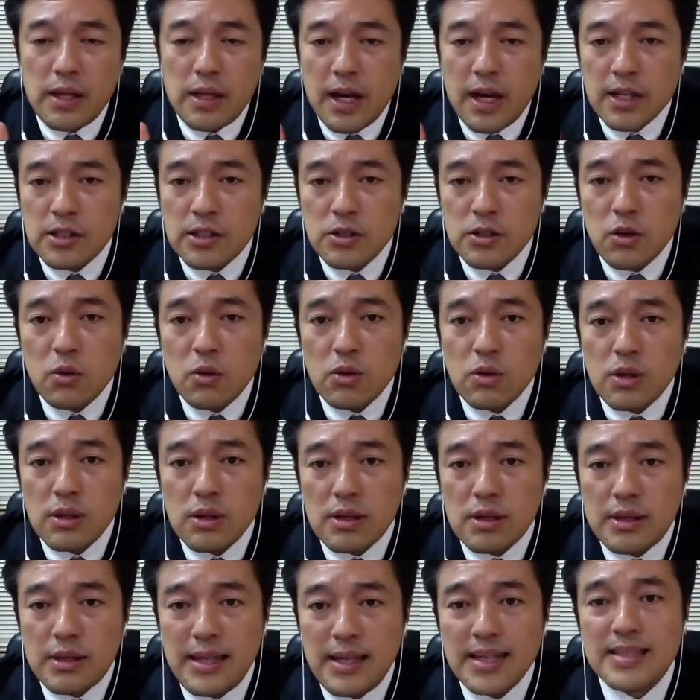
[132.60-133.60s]
there is no
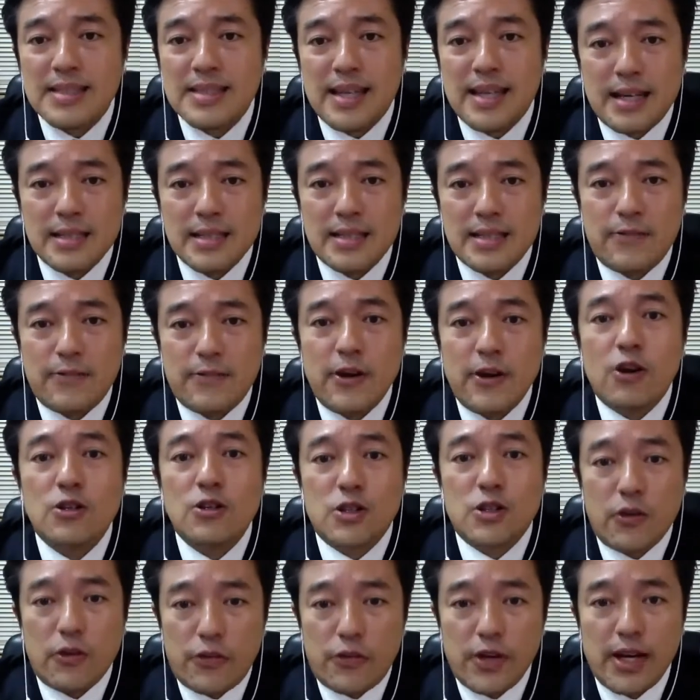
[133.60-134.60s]
distance
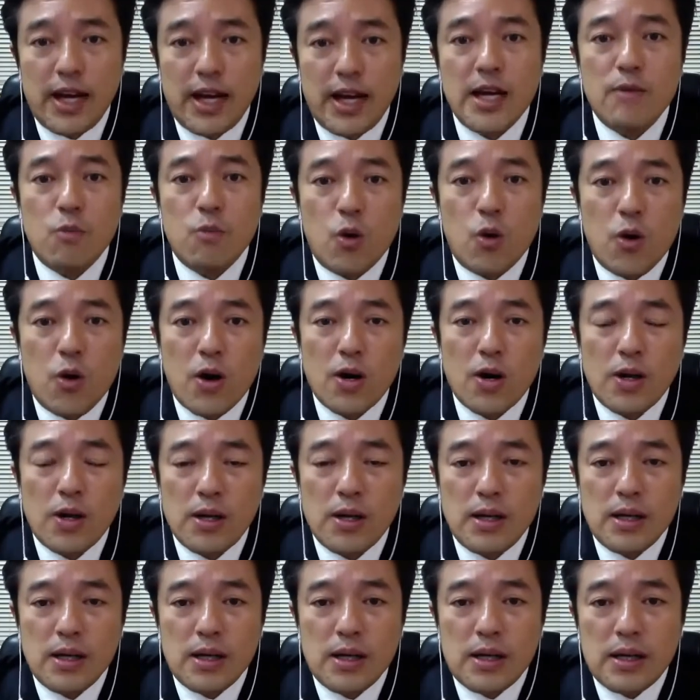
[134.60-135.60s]
philosophy anymore.
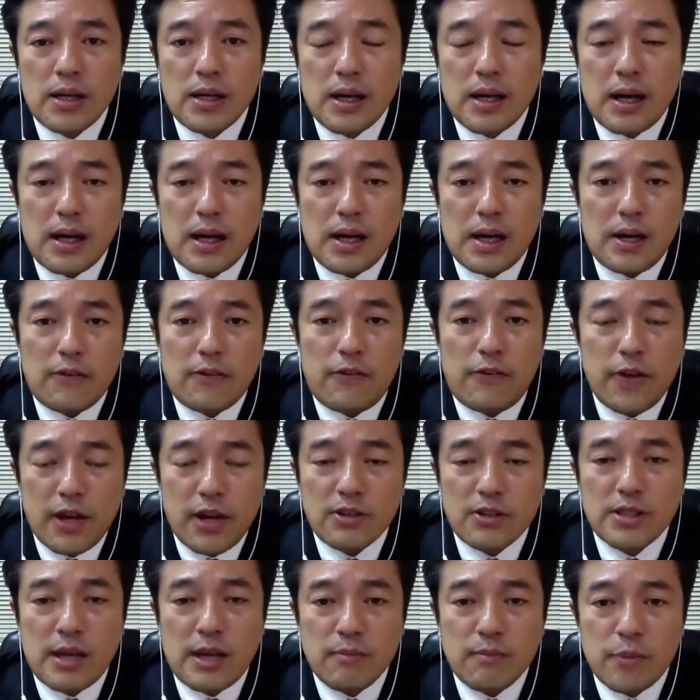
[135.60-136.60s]

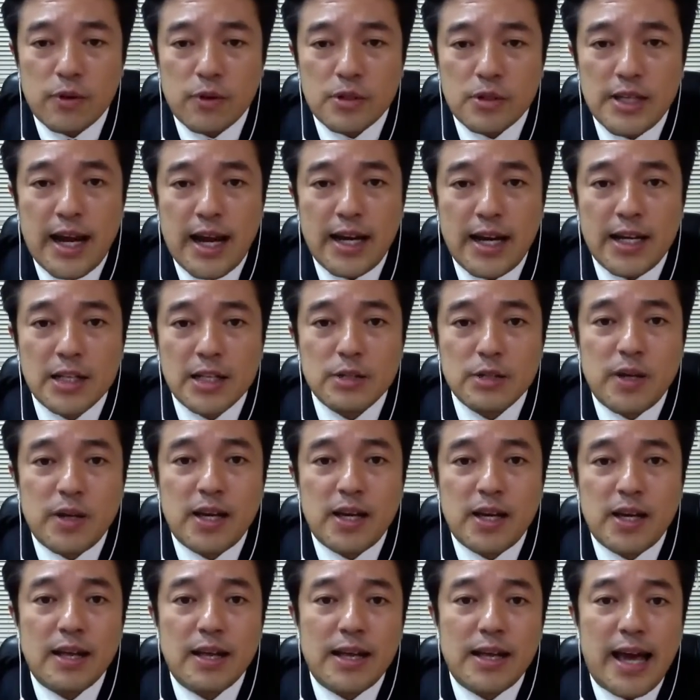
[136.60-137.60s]
For example, Chinese
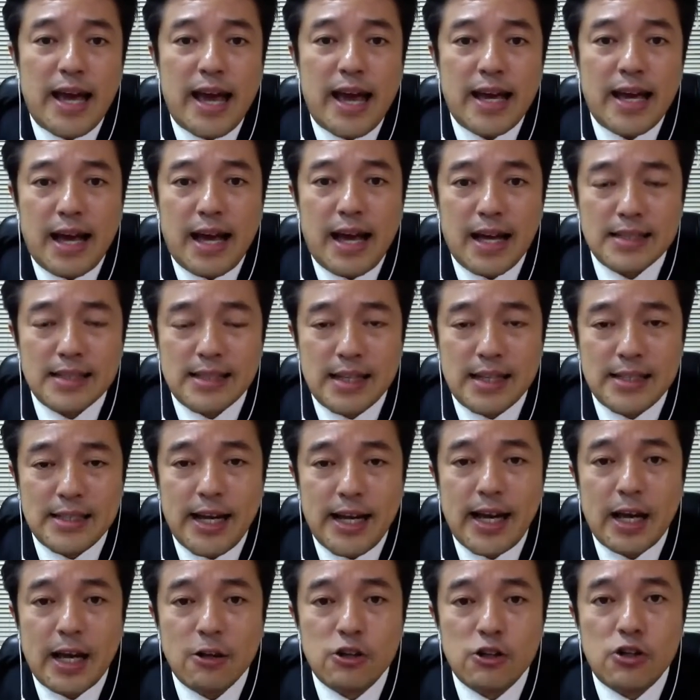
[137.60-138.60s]
PLA has a
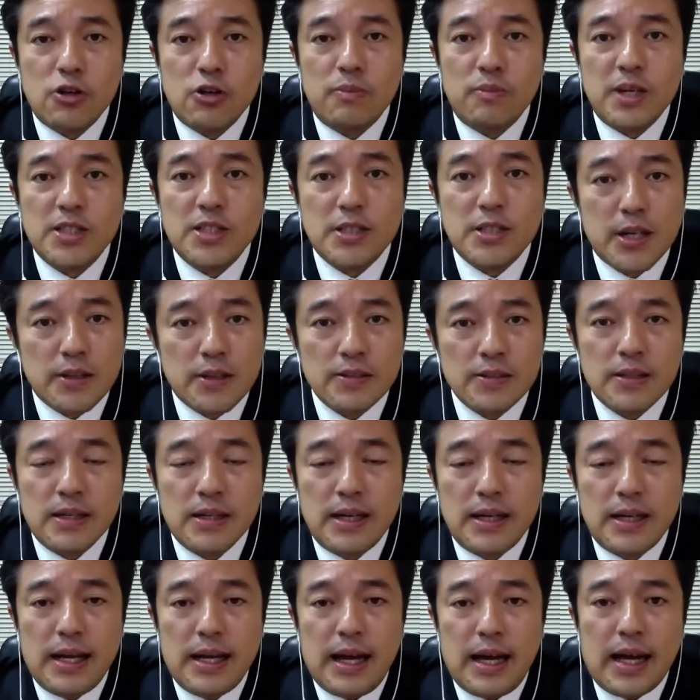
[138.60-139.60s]
JL-2 missile,
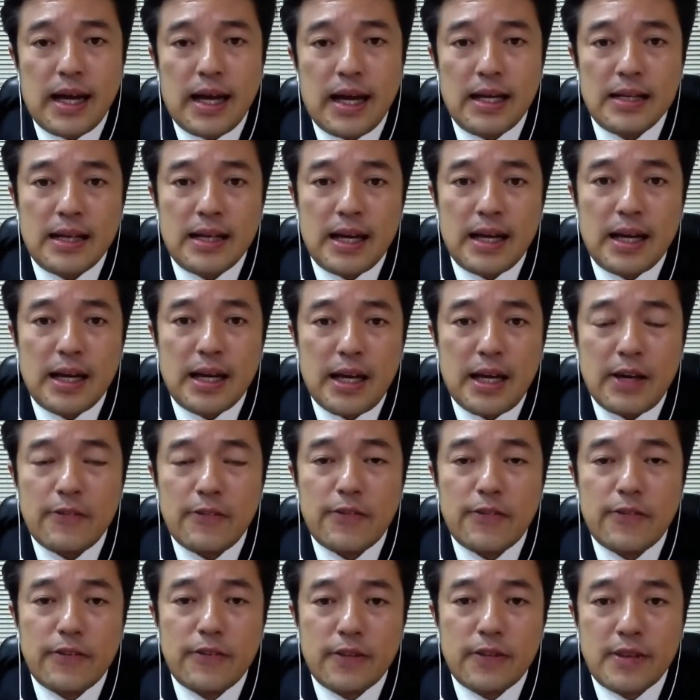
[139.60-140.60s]
and
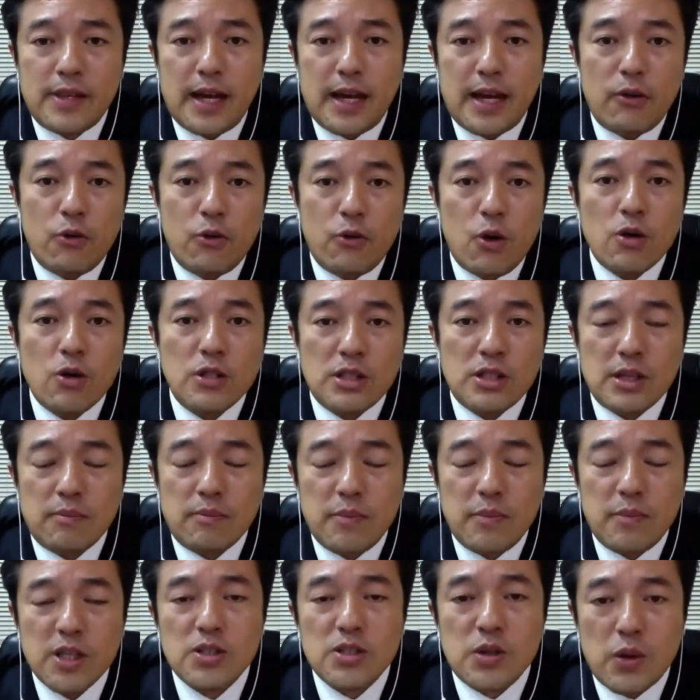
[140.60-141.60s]
if they launch
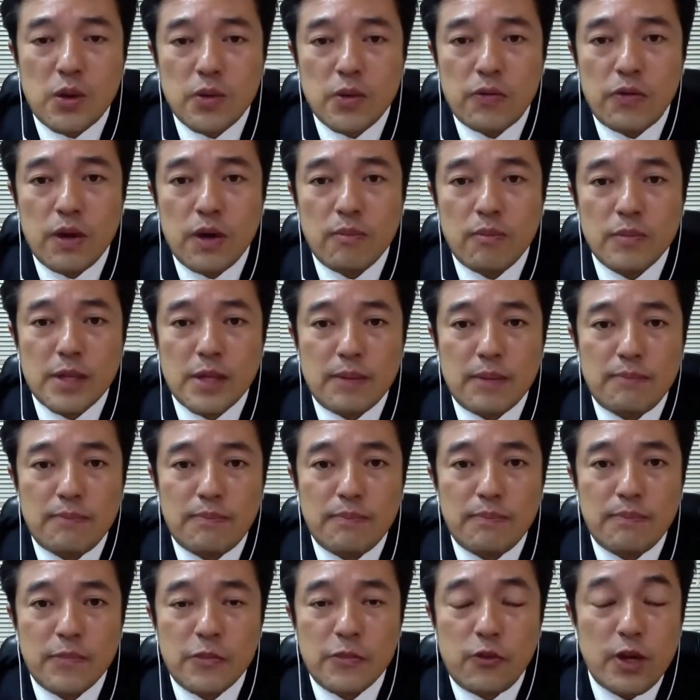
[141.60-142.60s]
a missile from the
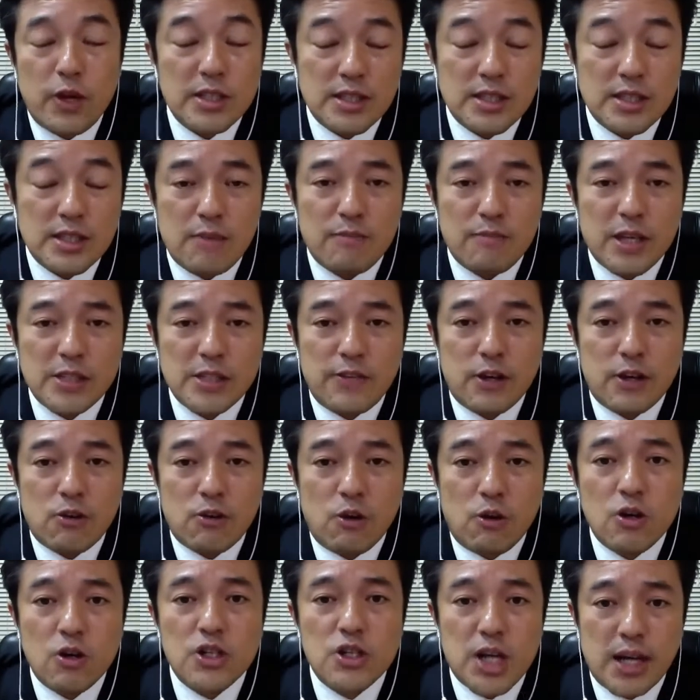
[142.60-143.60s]
Western
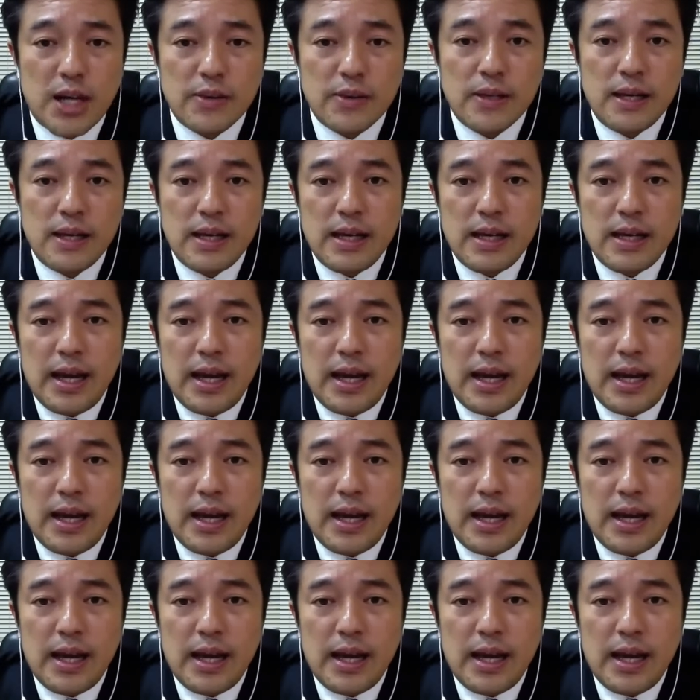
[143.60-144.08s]
Pacific Ocean,